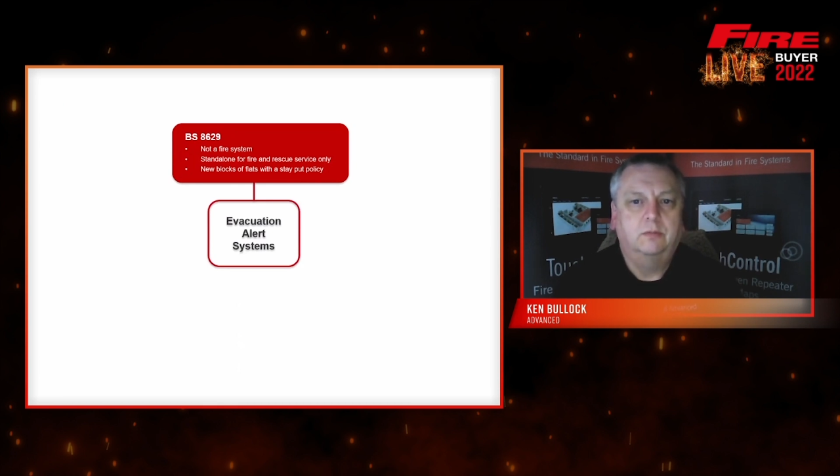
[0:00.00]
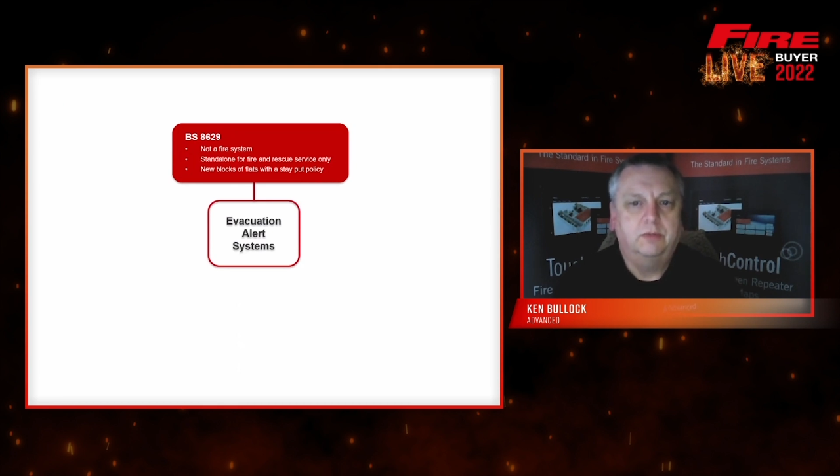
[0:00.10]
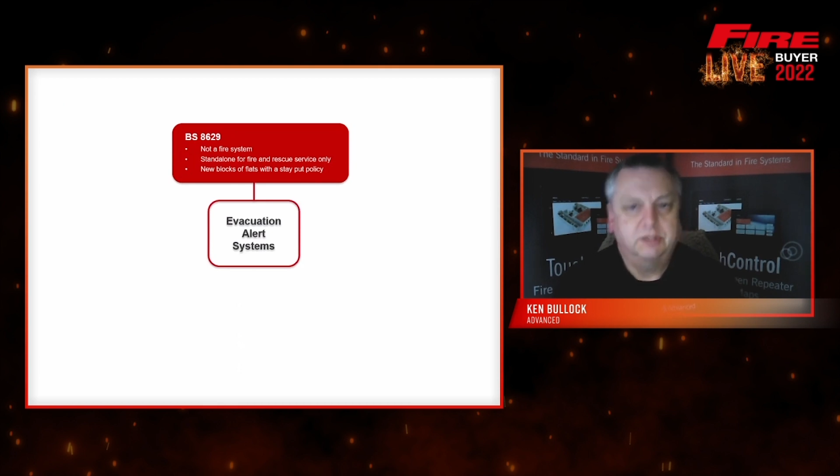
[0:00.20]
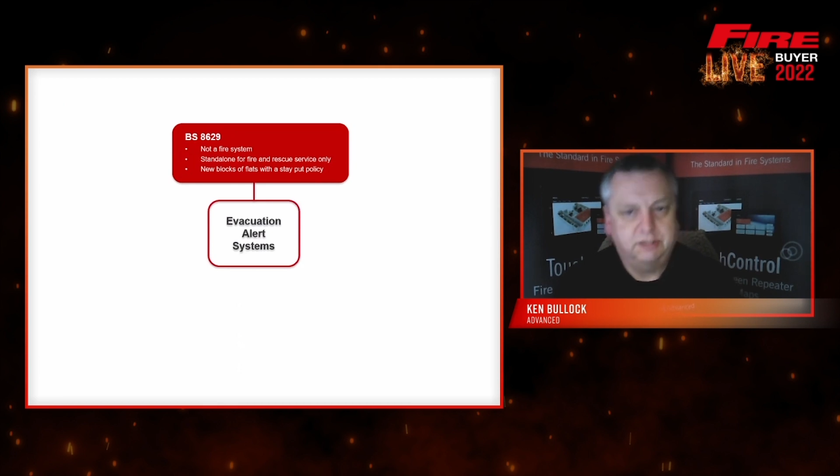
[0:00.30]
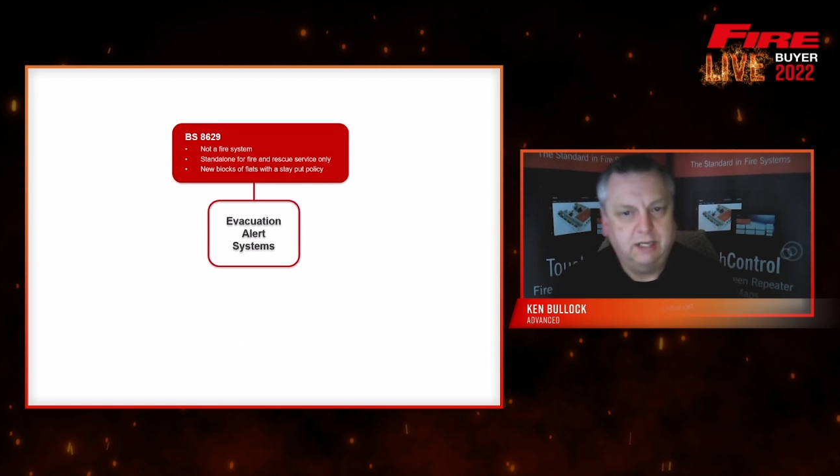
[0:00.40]

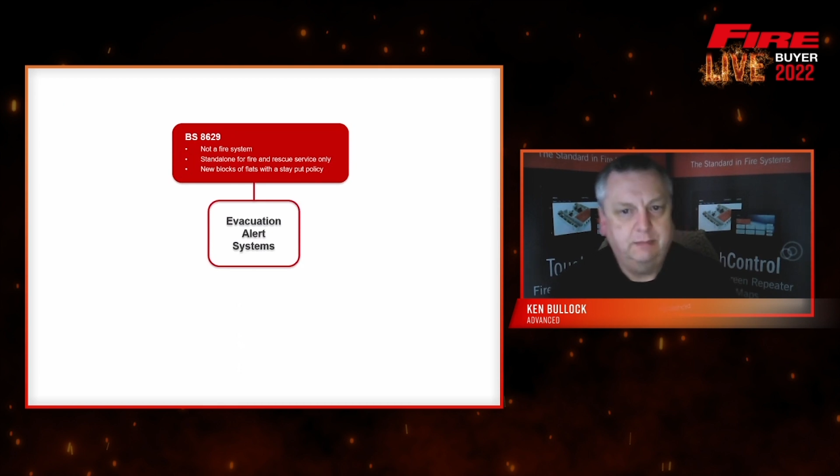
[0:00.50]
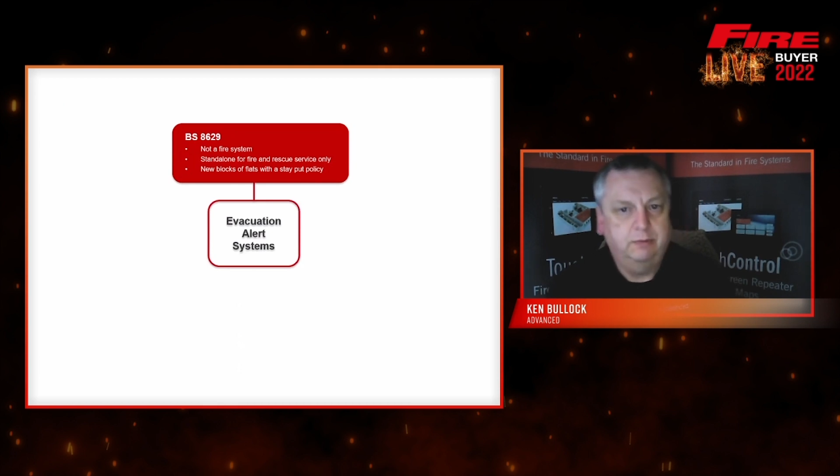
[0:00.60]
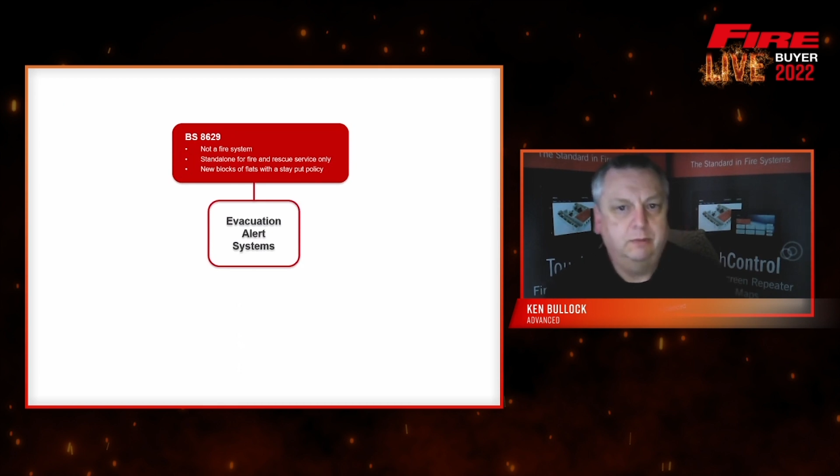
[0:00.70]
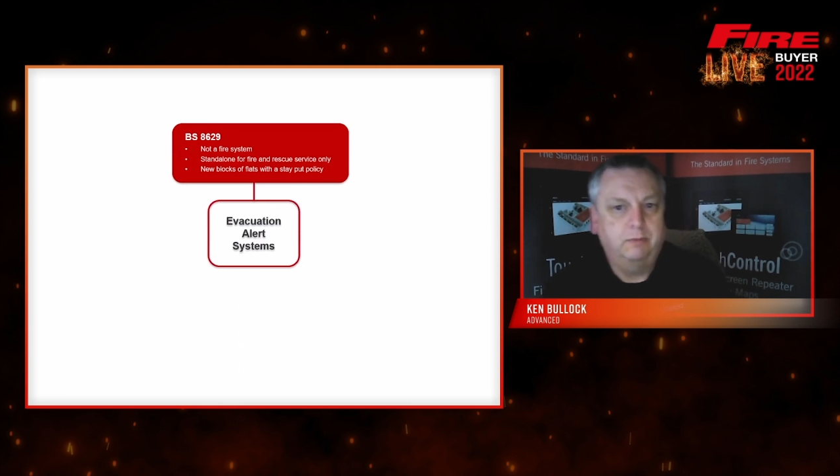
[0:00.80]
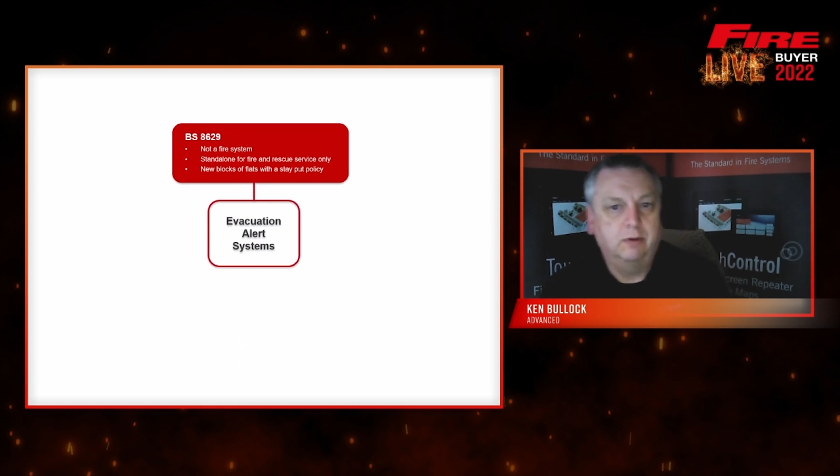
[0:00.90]
with stay
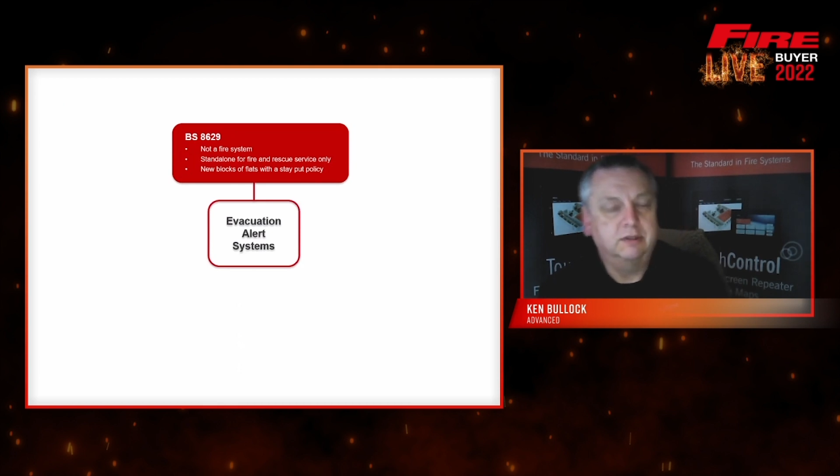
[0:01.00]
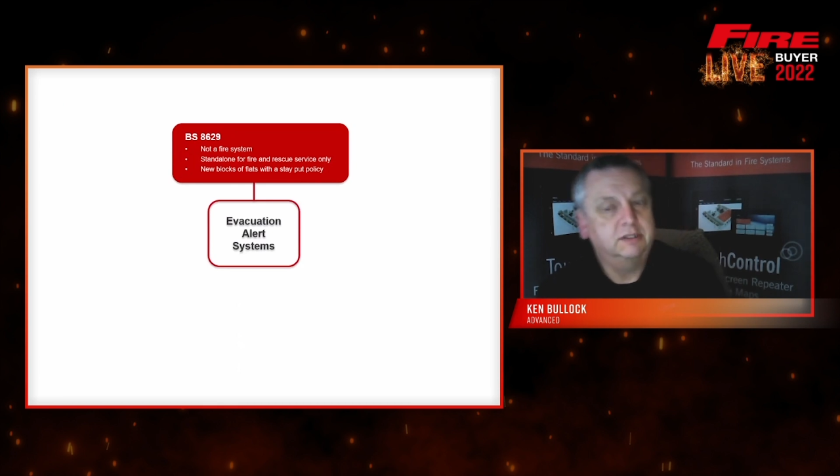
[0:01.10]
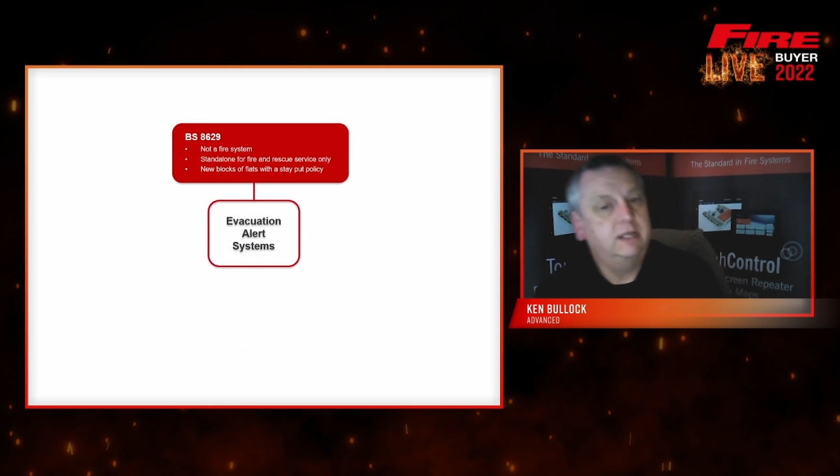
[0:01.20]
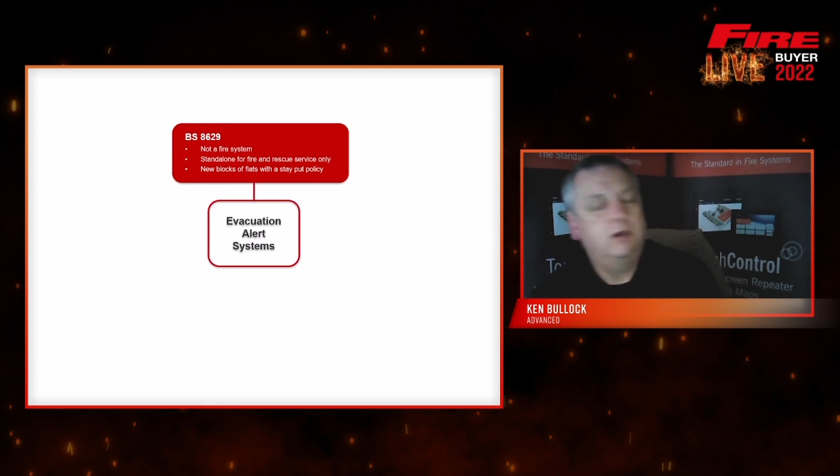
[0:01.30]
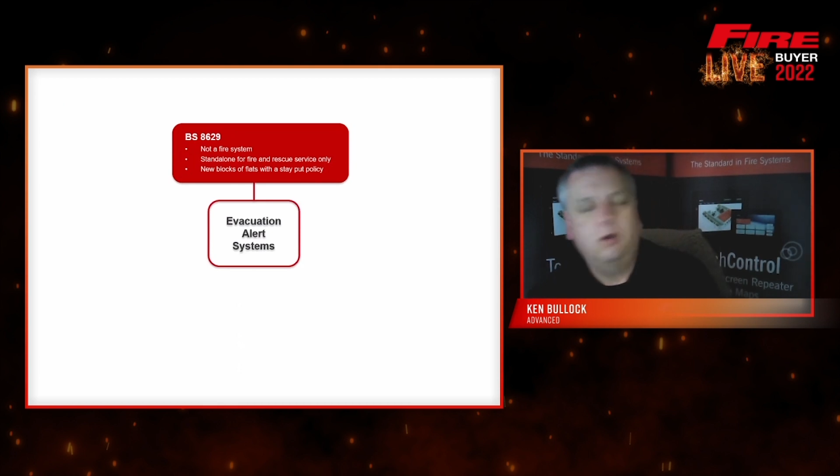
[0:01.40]
put policy,